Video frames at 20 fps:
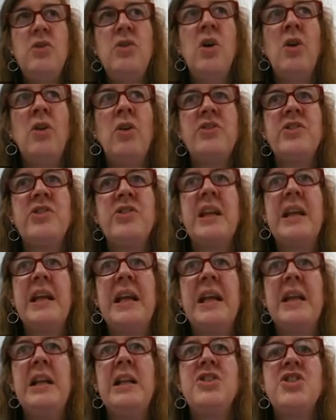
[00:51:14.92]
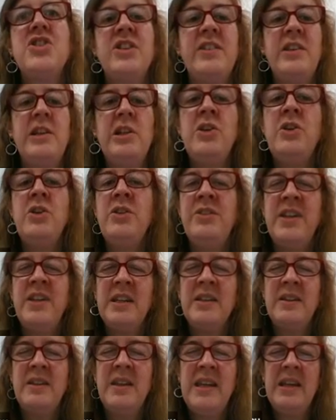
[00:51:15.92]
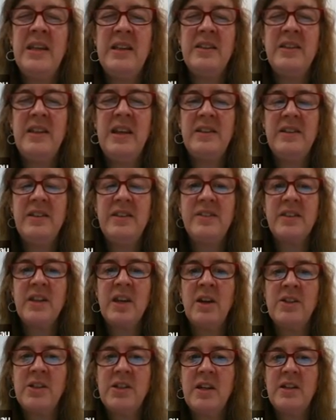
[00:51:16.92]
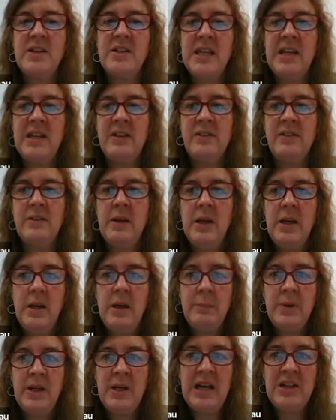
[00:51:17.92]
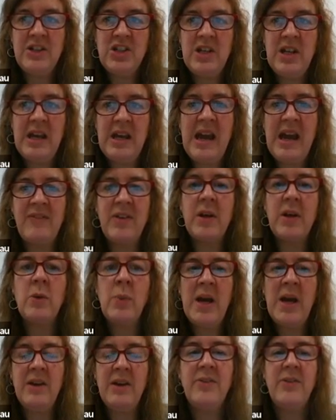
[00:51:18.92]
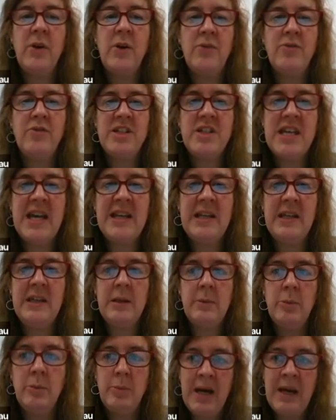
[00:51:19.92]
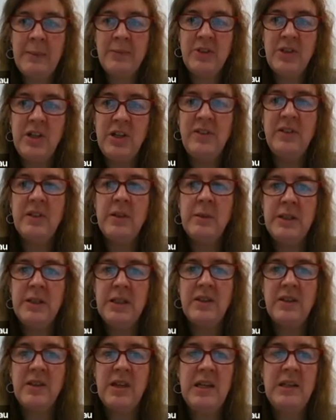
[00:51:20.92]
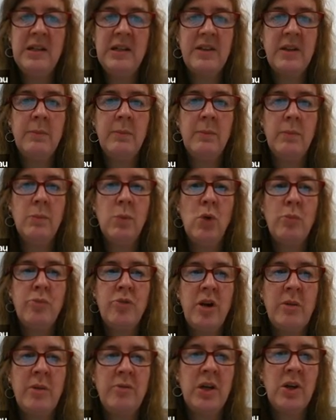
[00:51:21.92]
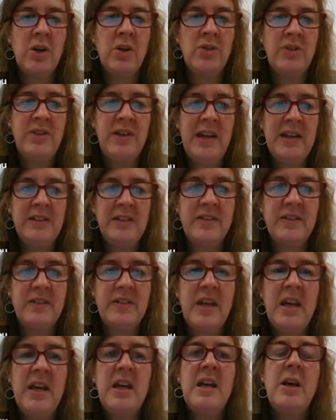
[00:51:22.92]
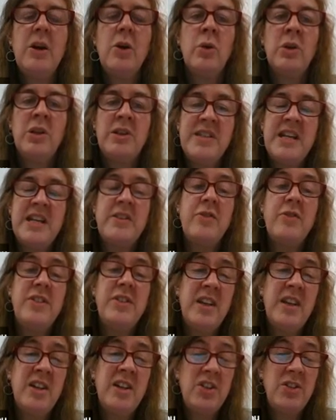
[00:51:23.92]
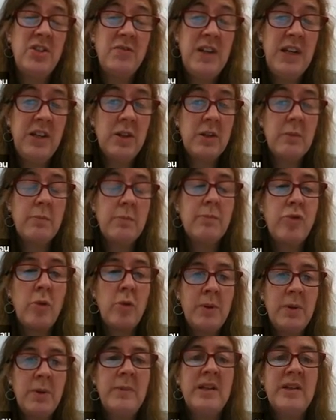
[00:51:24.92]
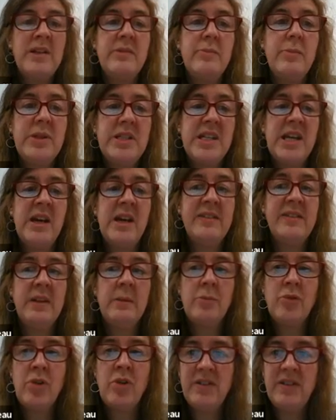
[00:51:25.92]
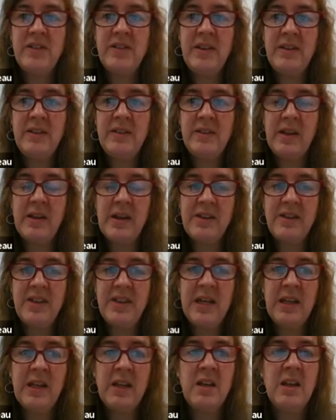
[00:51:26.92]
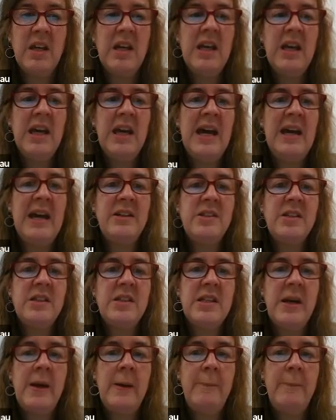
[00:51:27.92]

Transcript: not just losing the discarded ideas, but actually having a way of retaining them, perhaps using them in other more appropriate contexts. Qualitative research is really good at problematizing processes, I think, and